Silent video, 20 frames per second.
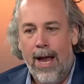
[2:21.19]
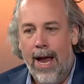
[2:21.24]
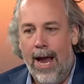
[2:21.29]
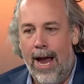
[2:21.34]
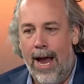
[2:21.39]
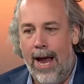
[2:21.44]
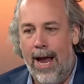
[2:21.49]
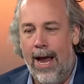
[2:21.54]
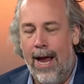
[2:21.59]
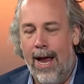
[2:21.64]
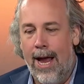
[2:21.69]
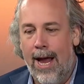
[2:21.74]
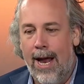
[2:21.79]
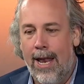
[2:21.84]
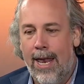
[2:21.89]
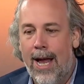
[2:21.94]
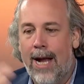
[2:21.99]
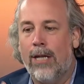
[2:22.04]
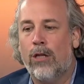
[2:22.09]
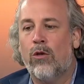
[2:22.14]
And,
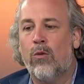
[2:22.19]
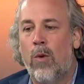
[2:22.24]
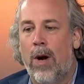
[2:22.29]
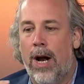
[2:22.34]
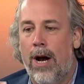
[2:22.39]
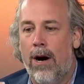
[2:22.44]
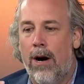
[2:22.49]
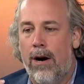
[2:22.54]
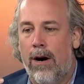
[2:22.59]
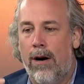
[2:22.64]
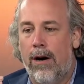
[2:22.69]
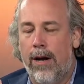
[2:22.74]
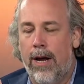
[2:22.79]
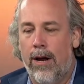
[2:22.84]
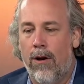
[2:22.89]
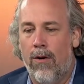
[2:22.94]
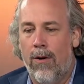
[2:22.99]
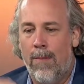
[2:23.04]
and, that's where you know,